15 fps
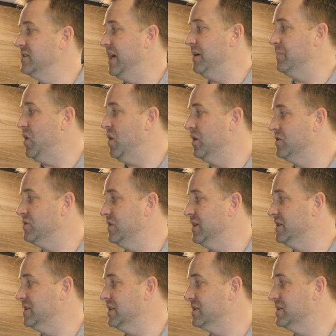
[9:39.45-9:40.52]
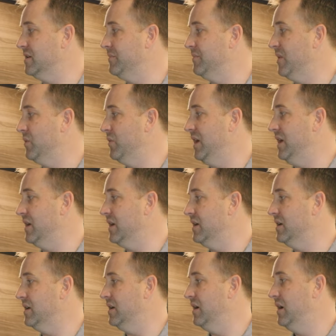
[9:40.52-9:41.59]
tank monitoring system that we
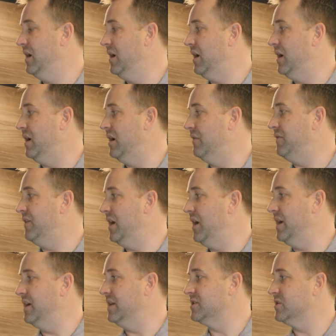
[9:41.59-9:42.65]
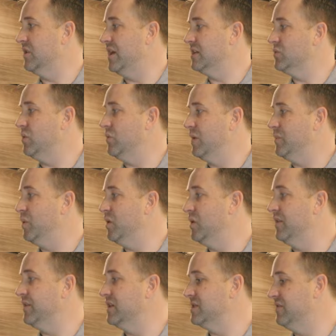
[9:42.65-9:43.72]
can find. And so that's what we put
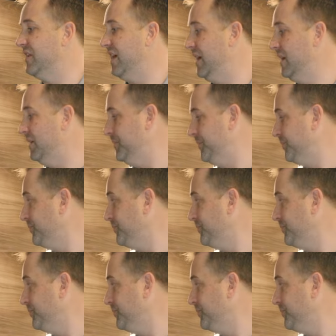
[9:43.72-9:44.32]
on this van.